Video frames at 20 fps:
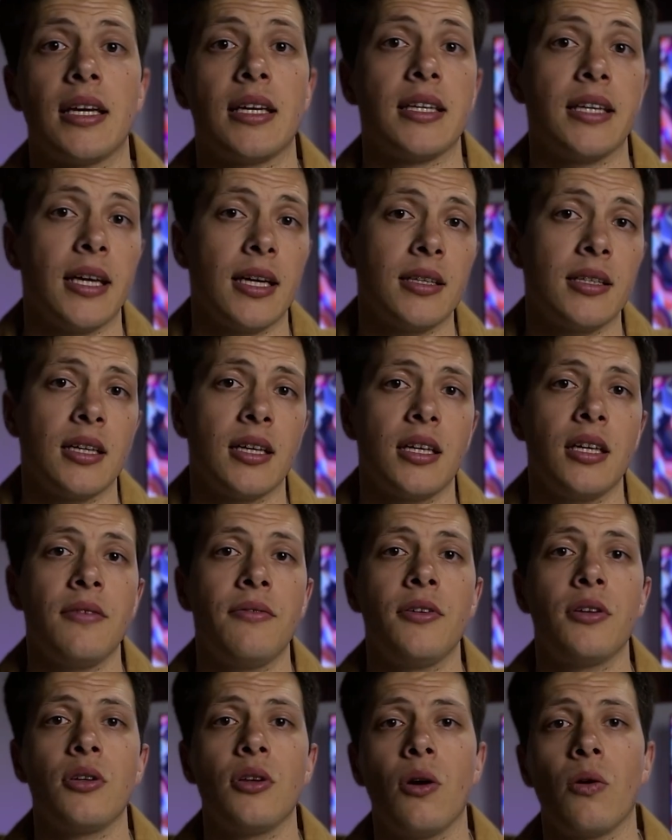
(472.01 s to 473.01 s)
Yet,
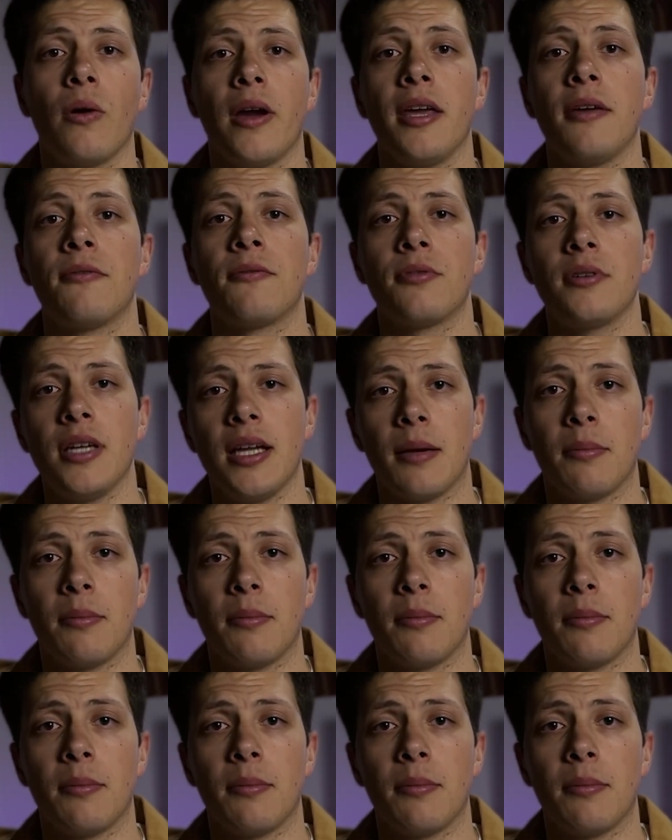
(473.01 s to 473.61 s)
if you know a free